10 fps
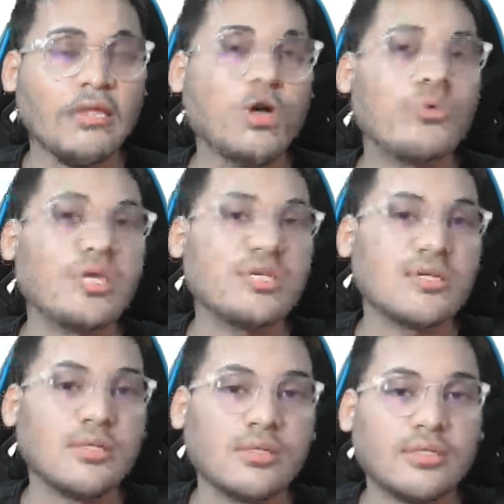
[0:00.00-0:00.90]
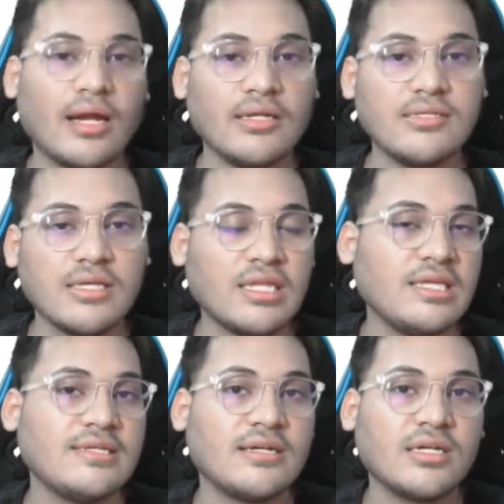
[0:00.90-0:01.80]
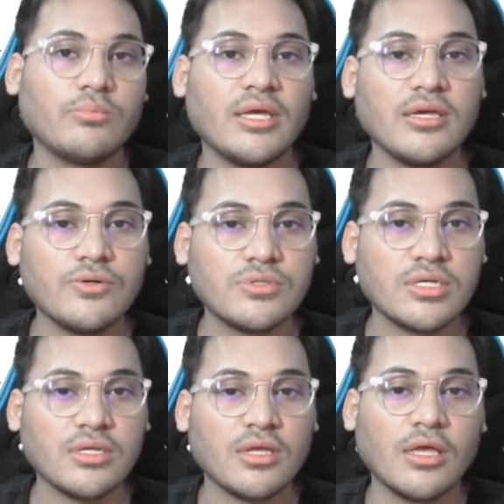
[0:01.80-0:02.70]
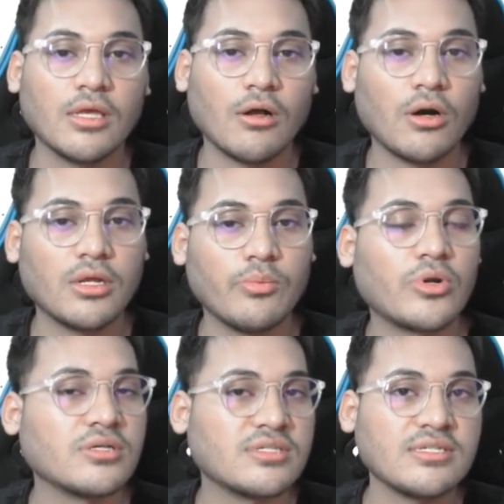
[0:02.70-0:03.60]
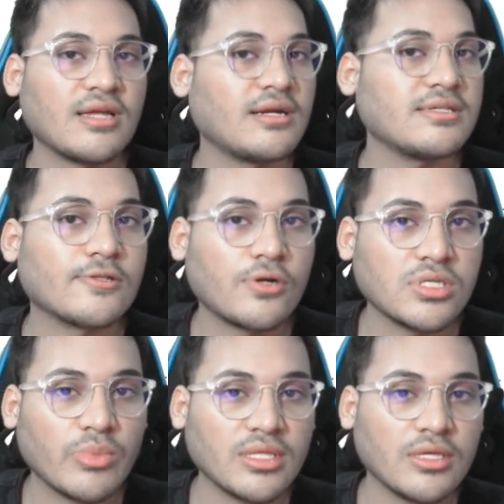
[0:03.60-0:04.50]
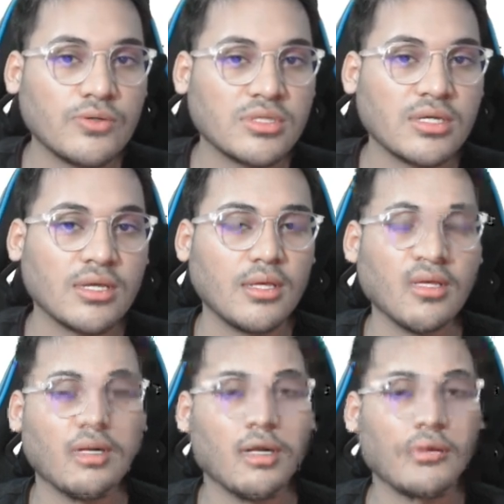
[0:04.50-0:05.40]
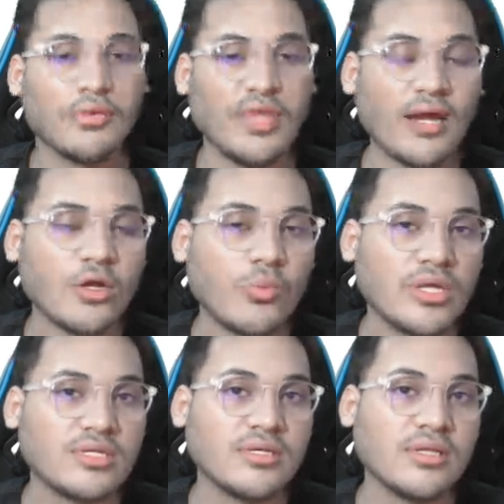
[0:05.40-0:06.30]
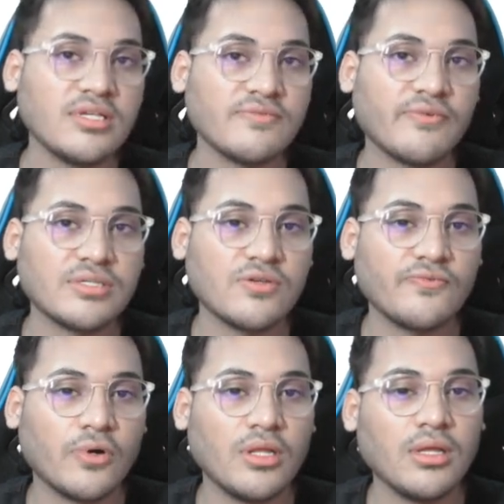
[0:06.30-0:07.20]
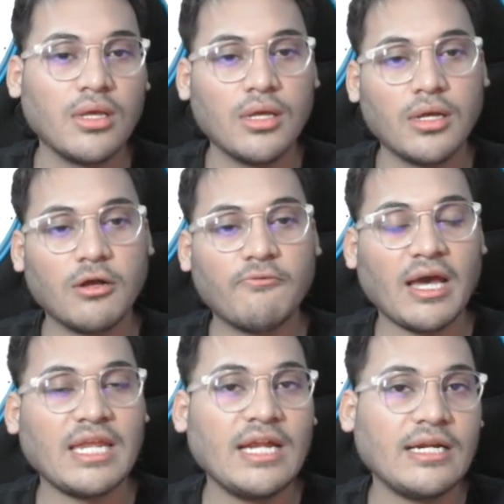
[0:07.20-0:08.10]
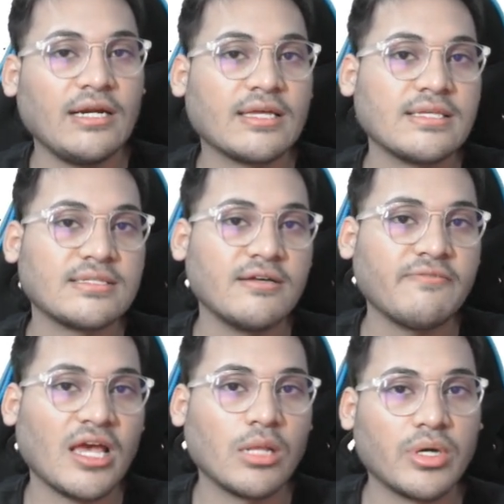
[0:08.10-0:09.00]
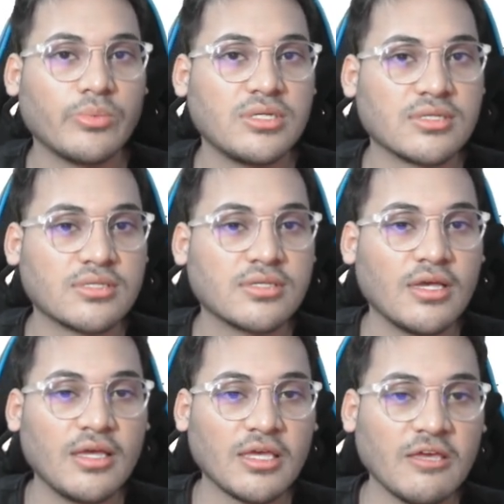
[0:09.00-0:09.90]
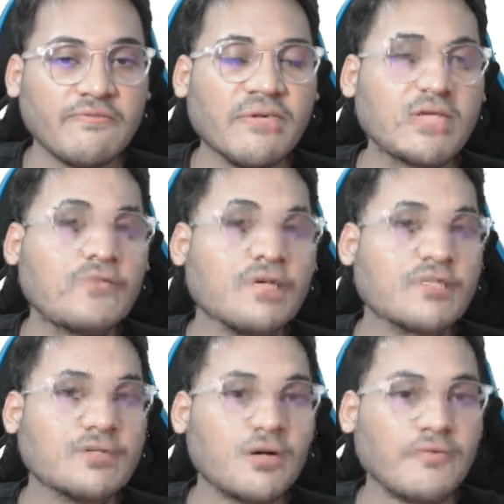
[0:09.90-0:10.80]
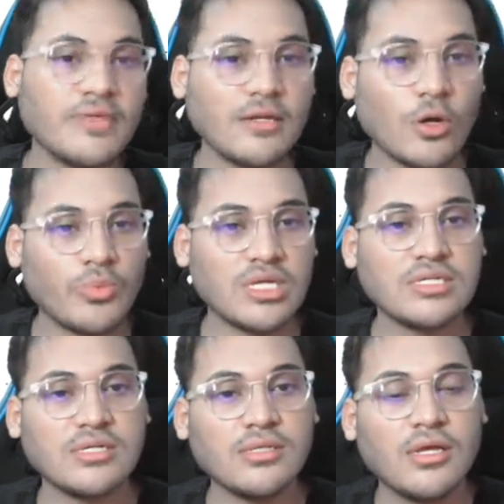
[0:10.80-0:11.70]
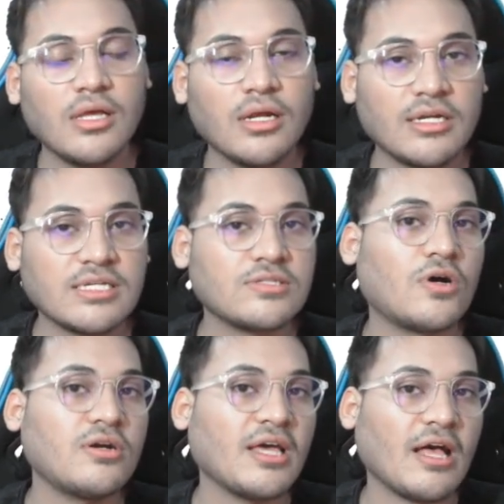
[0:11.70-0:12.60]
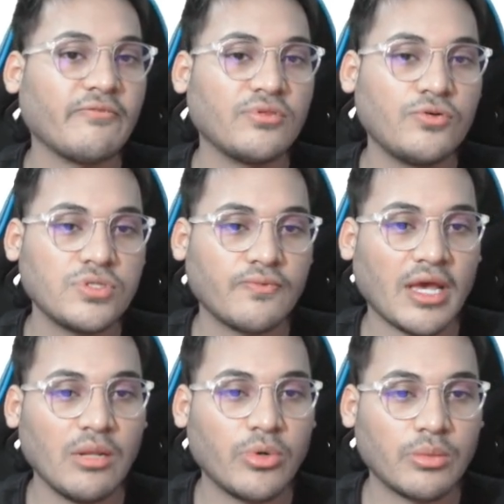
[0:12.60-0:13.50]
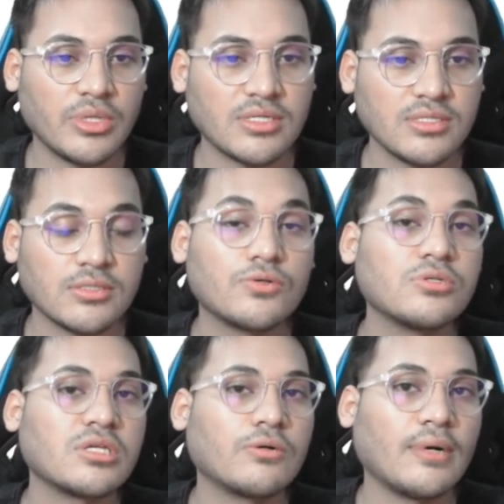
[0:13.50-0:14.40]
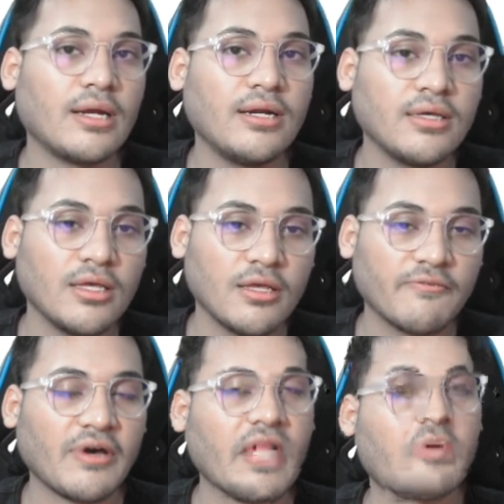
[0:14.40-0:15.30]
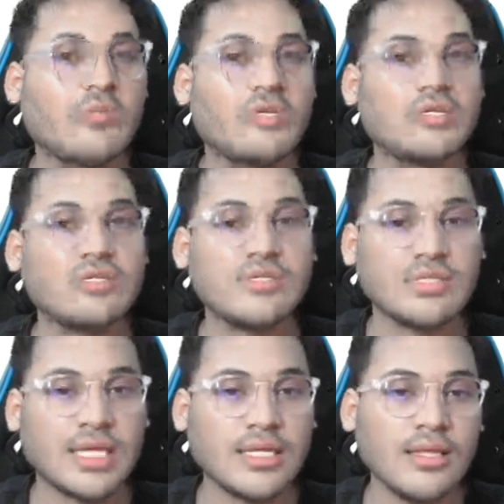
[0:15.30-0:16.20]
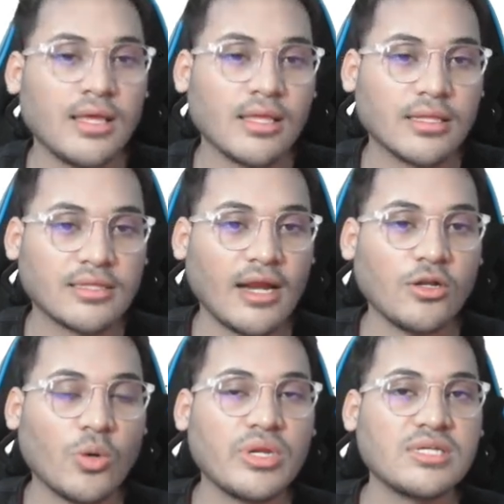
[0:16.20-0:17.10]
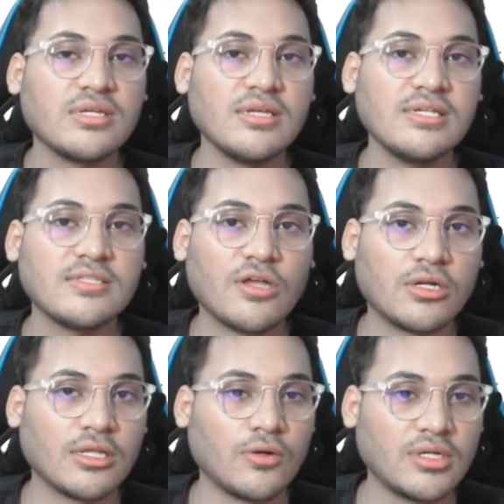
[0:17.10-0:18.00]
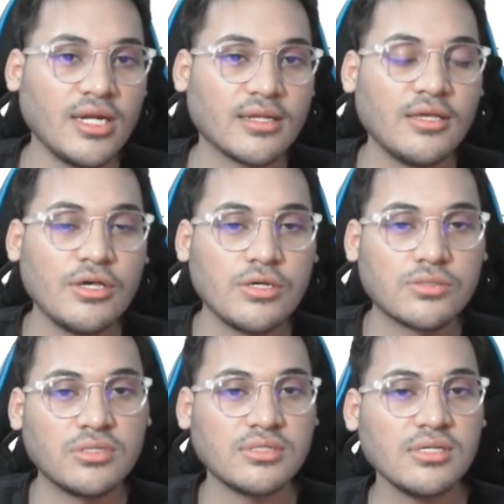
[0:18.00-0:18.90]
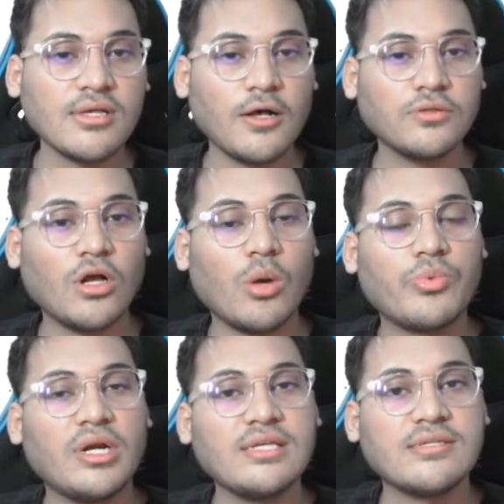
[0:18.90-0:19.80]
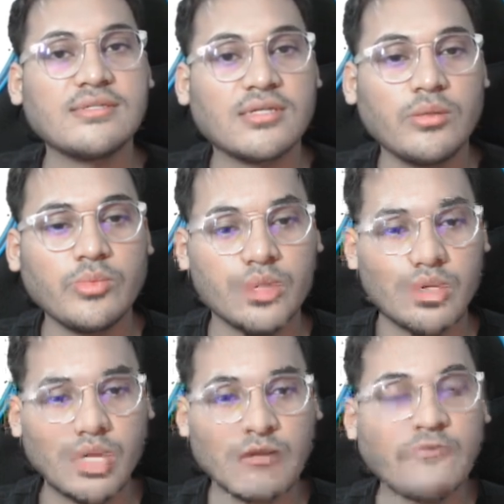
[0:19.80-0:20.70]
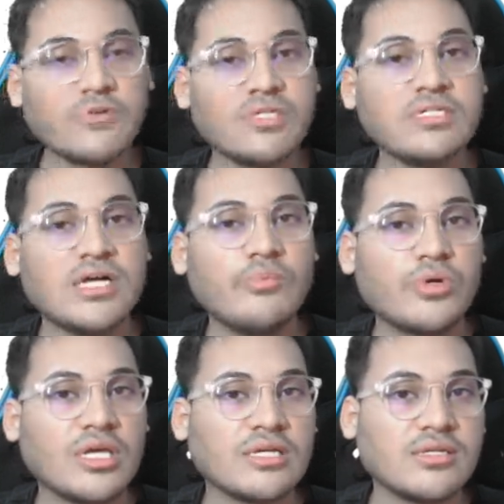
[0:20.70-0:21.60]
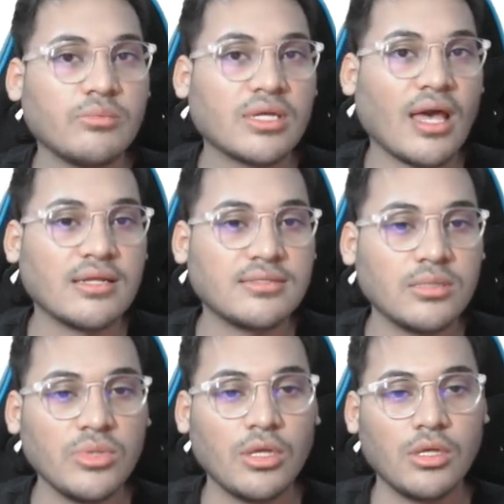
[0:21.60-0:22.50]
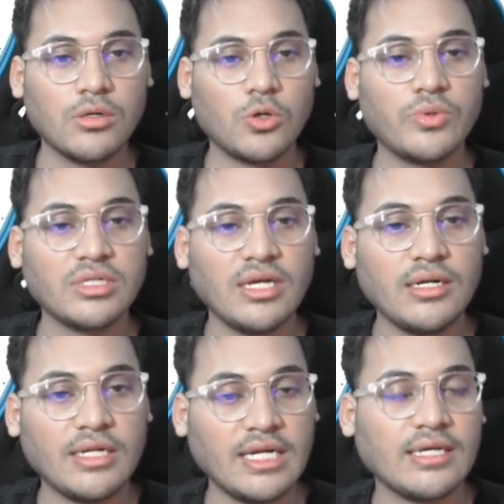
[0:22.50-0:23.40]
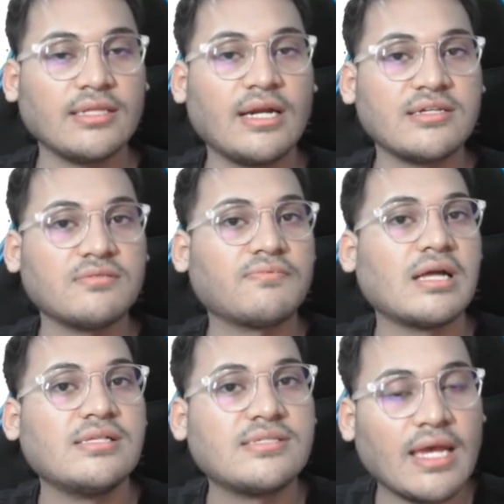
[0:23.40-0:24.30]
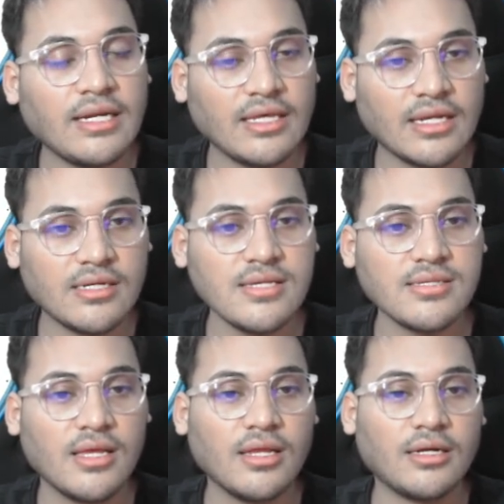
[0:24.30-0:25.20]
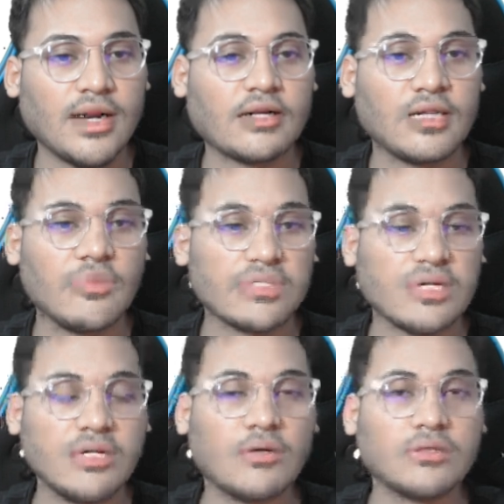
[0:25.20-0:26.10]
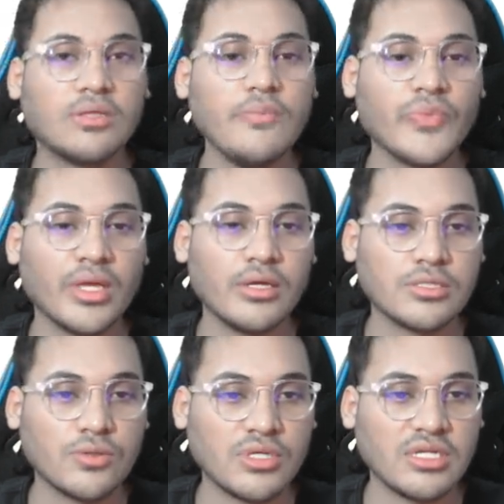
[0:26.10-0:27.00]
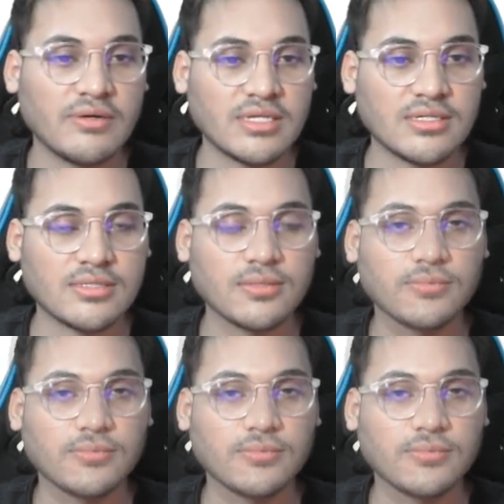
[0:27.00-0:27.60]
operation that is initiated by a user or a process that is launched by the user, that operation is first of all validated against the file permissions. If the requester of that operation does not have those file permissions, those required file permissions, then that operation is not allowed, right? So this is how the operating system enforces a protection mechanism over the data, that is files and directories that are present on the storage devices.